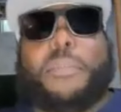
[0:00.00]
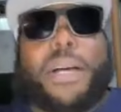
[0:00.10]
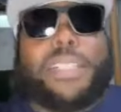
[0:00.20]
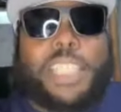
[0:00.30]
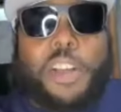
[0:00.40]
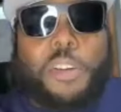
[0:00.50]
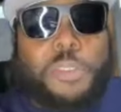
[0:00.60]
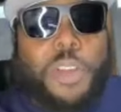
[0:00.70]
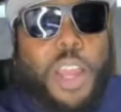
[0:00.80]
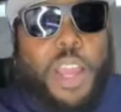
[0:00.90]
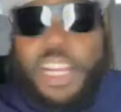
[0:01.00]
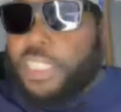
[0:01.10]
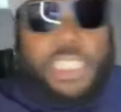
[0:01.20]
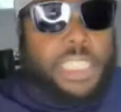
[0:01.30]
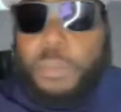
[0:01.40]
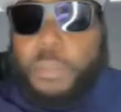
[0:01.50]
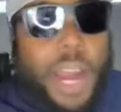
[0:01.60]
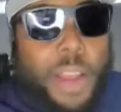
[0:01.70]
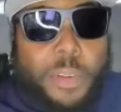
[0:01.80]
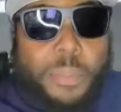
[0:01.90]
myself because it doesn't
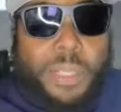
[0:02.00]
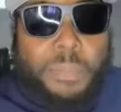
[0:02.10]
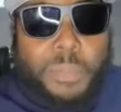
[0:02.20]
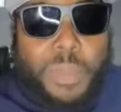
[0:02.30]
bother me,